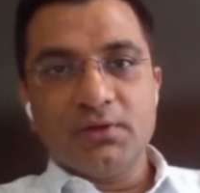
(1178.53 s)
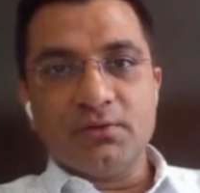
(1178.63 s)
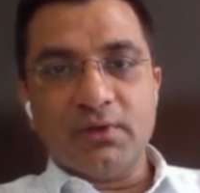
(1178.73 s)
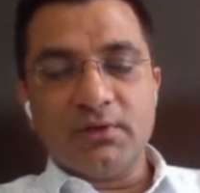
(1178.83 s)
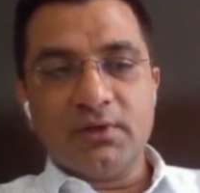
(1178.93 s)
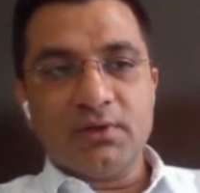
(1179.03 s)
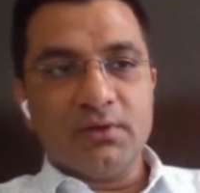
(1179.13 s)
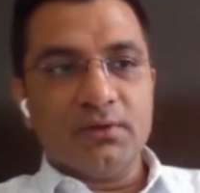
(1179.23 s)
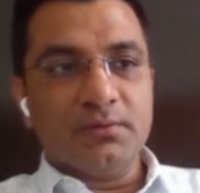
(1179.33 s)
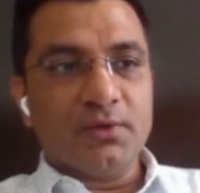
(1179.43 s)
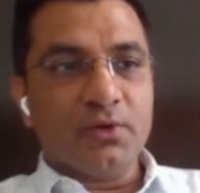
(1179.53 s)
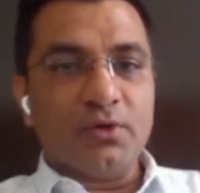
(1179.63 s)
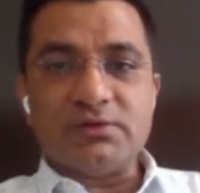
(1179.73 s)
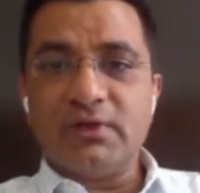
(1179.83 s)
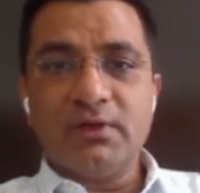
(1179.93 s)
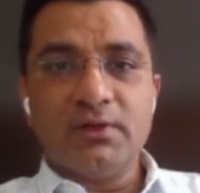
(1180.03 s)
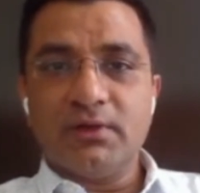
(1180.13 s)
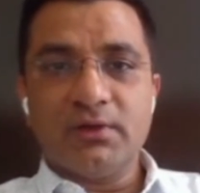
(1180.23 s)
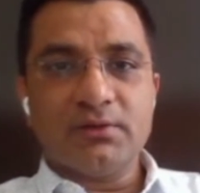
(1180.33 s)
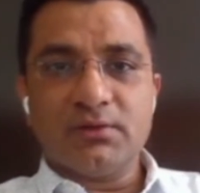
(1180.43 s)
So I think constant
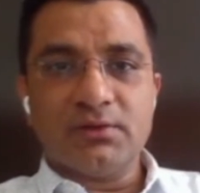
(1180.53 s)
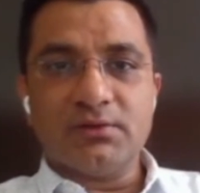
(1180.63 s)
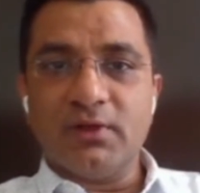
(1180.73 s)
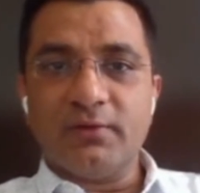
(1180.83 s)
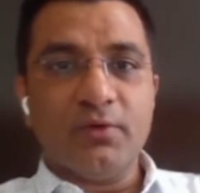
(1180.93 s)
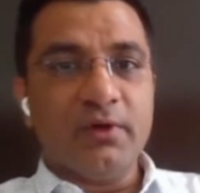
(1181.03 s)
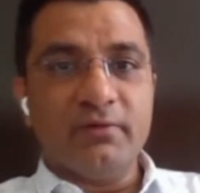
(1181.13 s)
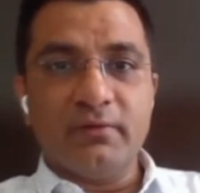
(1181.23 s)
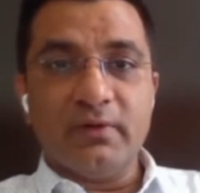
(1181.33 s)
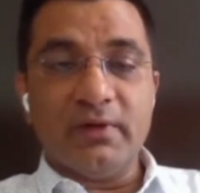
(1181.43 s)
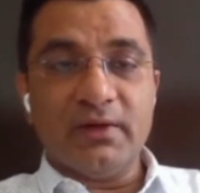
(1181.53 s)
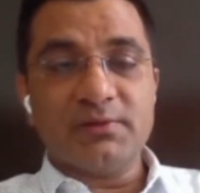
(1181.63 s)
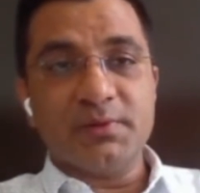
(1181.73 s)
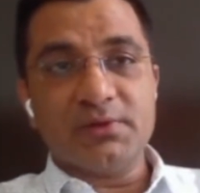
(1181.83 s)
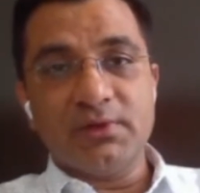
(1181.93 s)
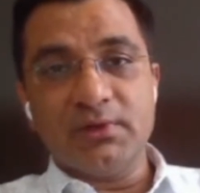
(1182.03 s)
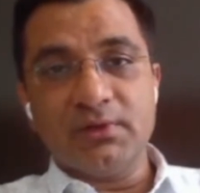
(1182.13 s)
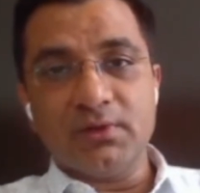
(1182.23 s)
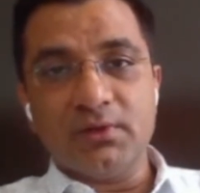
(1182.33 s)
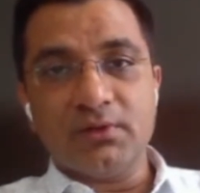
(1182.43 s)
learning, it's there for everyone, and especially
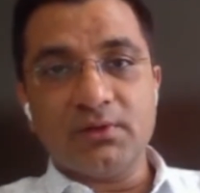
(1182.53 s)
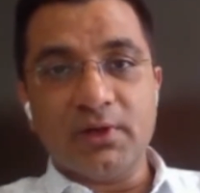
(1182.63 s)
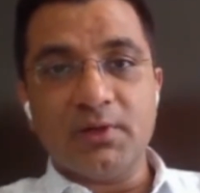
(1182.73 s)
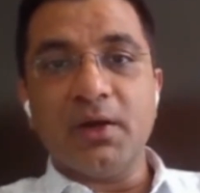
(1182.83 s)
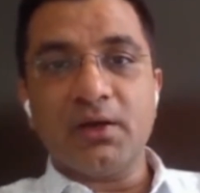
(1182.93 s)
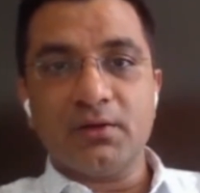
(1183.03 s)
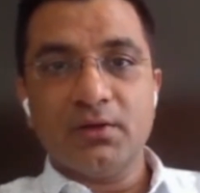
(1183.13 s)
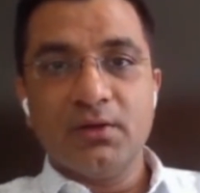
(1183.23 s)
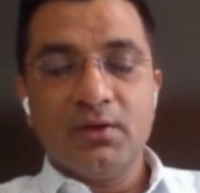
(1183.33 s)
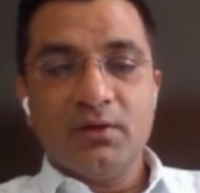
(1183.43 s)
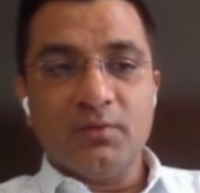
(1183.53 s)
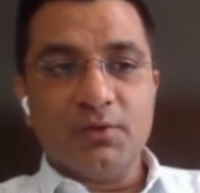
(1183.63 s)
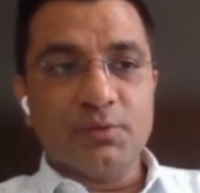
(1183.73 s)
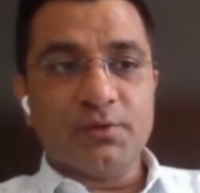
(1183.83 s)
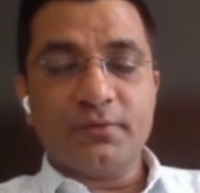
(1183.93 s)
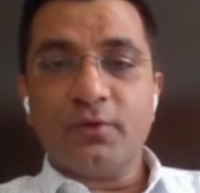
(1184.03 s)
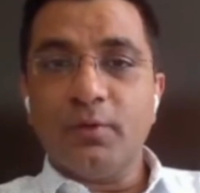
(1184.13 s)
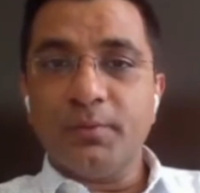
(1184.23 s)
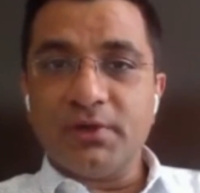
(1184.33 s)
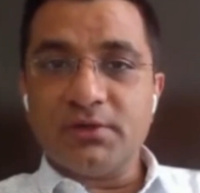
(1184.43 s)
in current market with so much of
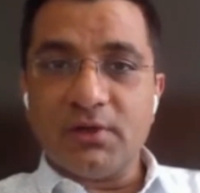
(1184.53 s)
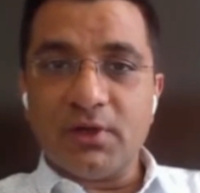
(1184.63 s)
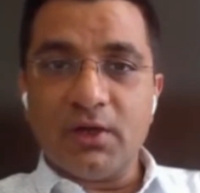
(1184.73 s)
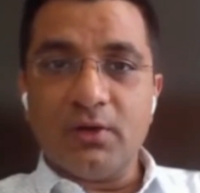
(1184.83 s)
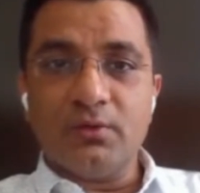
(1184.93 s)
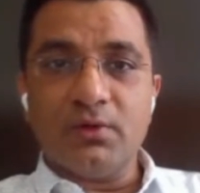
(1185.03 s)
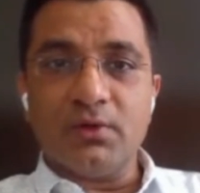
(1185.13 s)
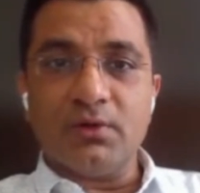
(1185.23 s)
competition around